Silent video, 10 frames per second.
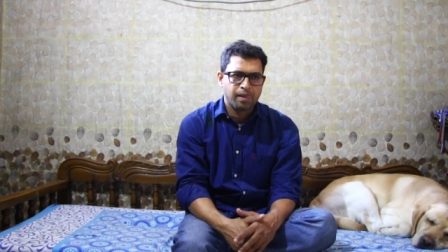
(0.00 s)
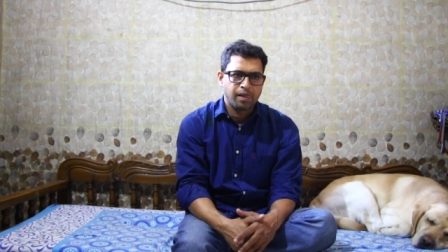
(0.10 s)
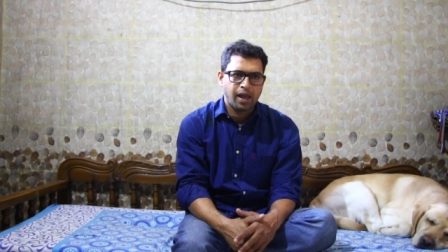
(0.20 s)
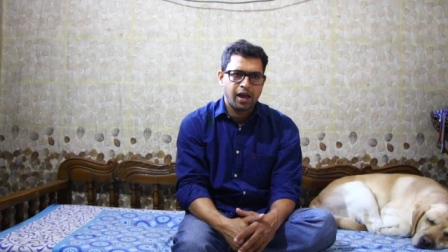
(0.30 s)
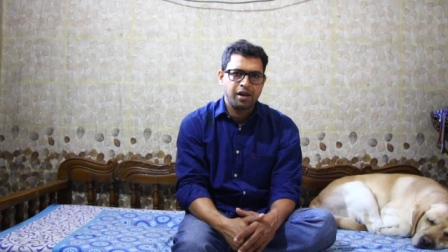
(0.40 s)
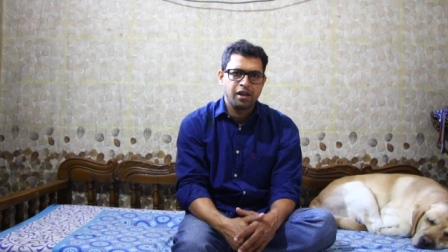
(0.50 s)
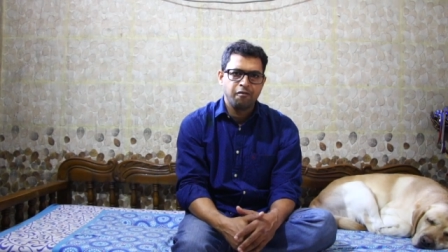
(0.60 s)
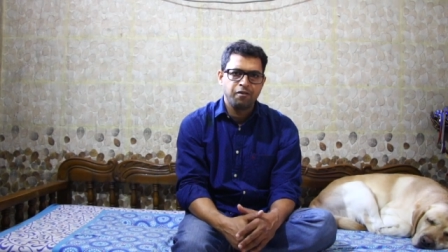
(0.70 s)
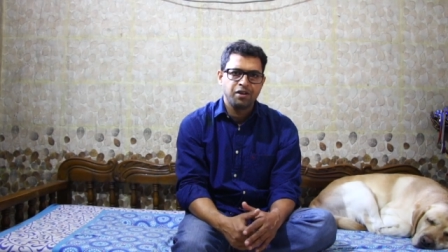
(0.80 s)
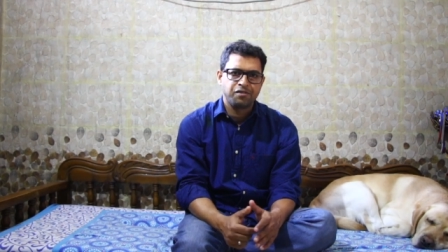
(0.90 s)
And
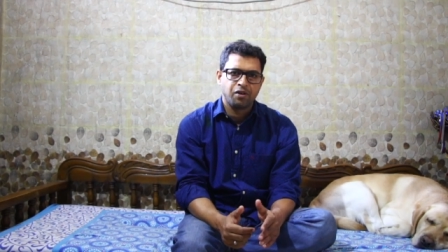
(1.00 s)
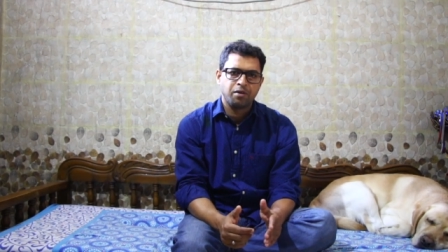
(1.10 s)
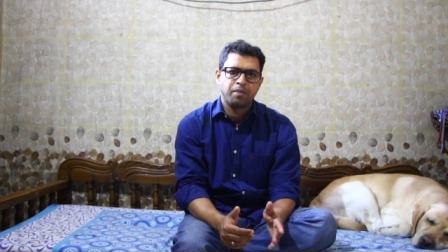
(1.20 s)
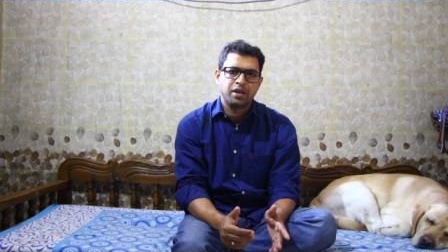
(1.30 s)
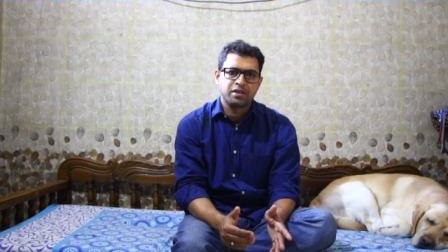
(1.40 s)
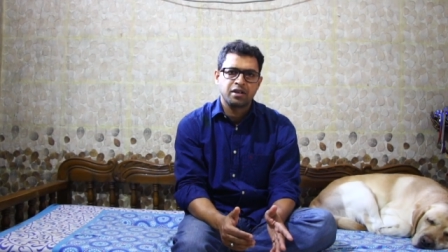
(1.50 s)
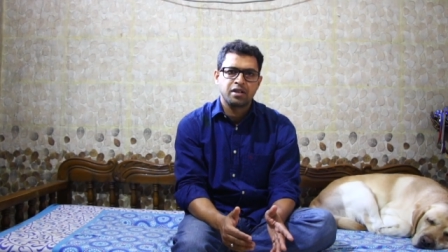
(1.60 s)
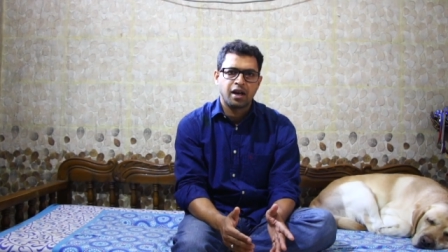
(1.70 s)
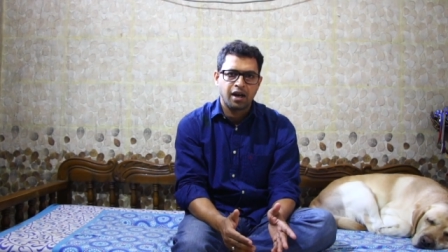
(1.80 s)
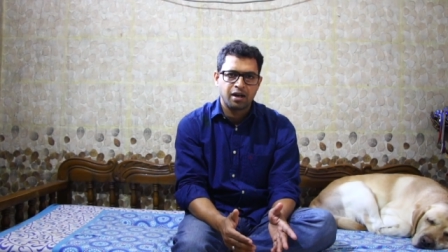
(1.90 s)
if he is not mastered
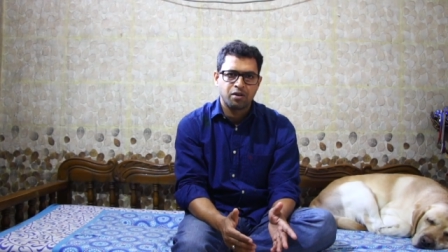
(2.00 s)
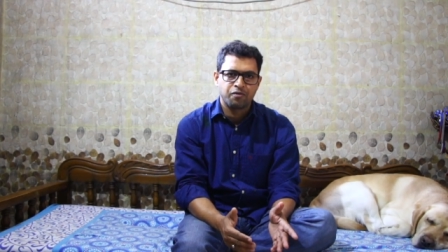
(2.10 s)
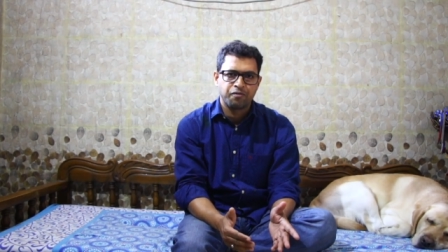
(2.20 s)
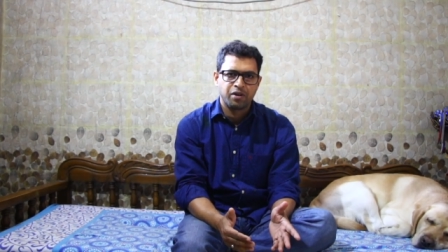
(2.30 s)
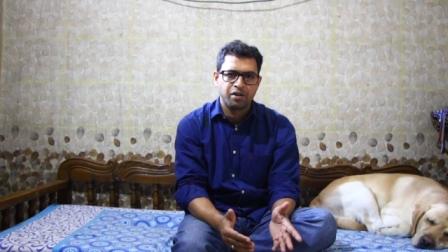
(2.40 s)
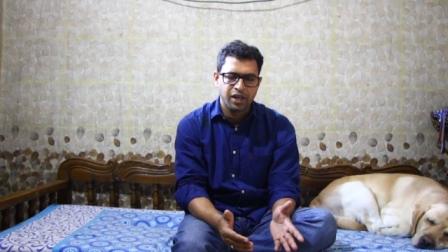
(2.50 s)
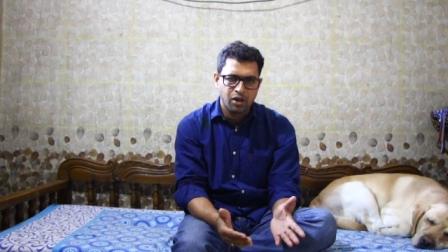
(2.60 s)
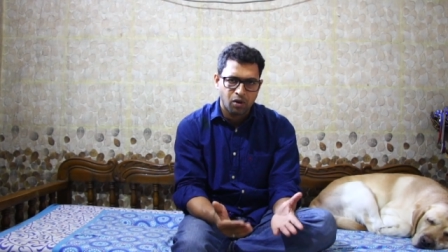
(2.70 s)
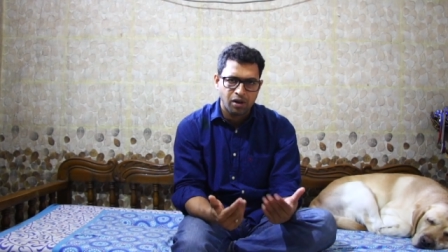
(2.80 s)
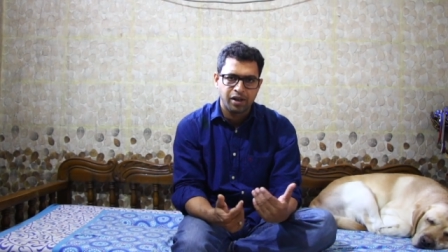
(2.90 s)
the art of
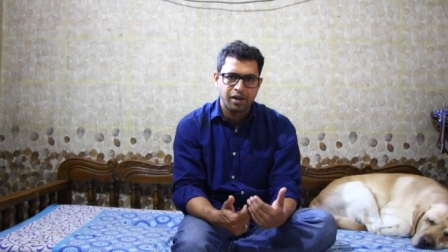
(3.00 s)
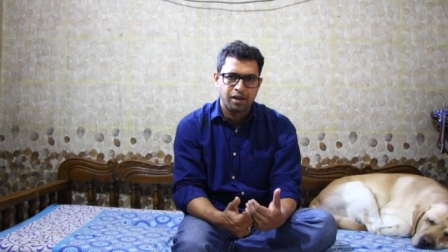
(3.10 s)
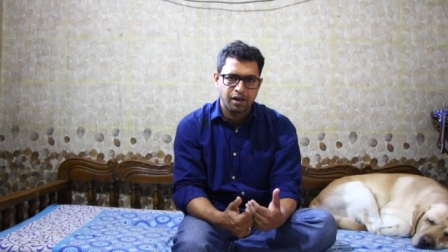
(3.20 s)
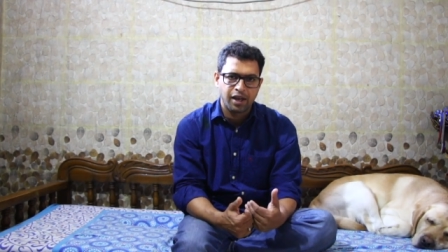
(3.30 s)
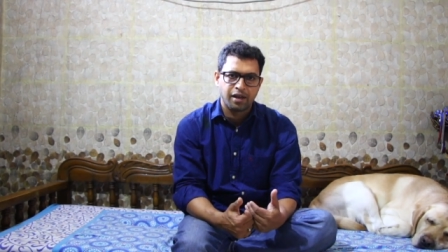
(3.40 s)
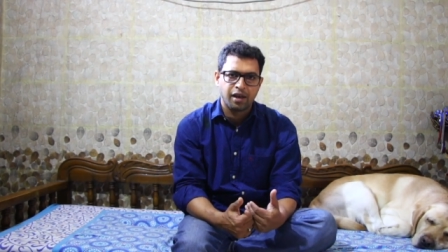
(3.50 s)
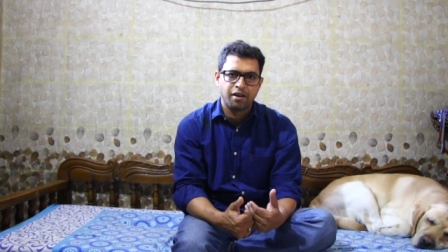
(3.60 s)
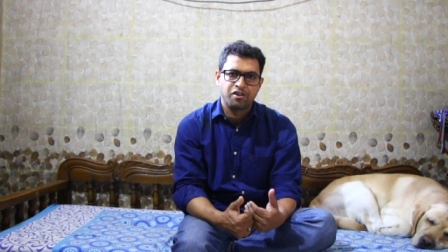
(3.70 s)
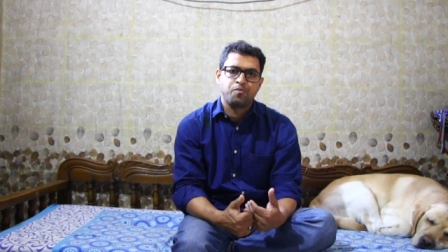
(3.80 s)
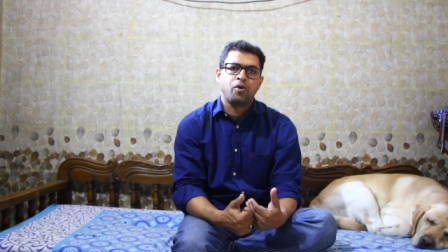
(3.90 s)
recalling, like
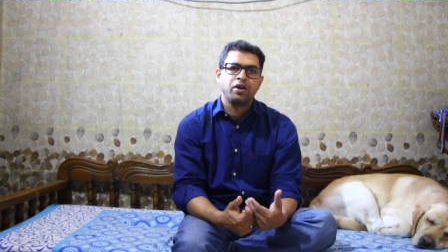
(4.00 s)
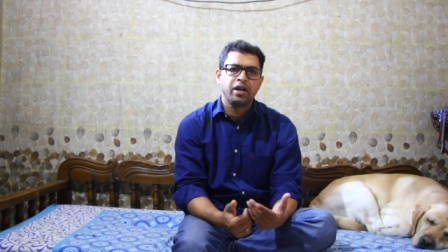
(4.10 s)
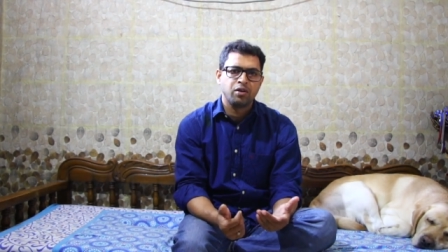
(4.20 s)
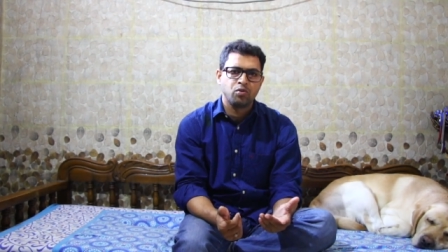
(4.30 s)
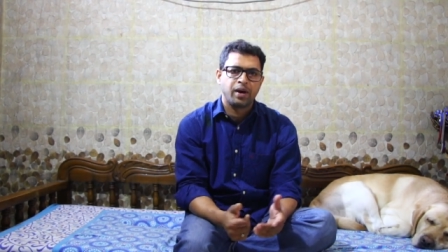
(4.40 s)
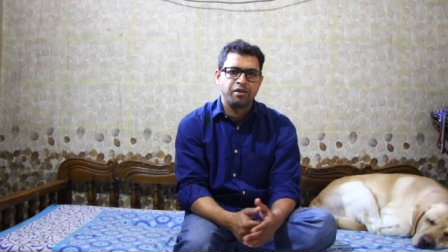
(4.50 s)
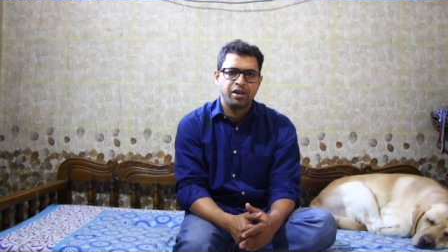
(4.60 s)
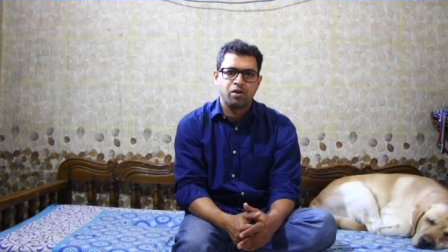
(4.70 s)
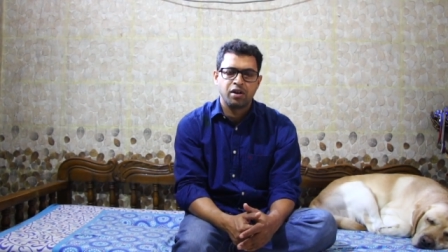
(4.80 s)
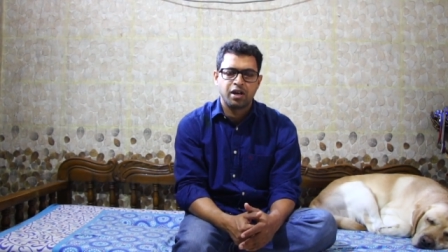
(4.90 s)
responding to my
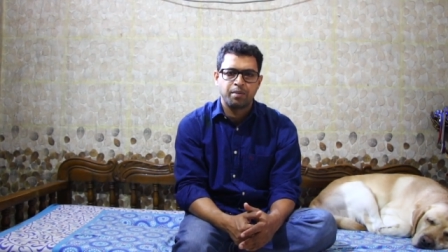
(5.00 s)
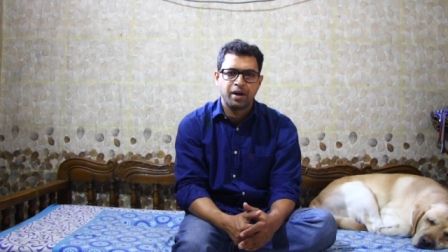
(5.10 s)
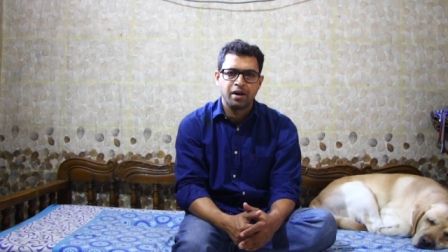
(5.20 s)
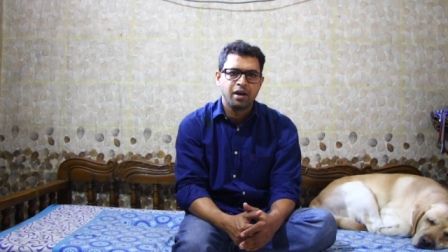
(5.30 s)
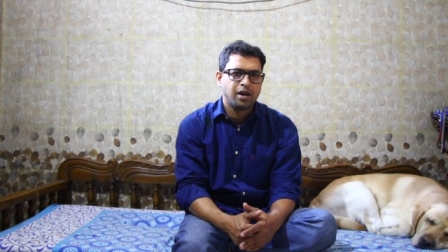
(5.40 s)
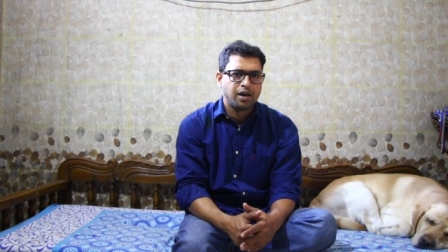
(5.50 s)
recall command,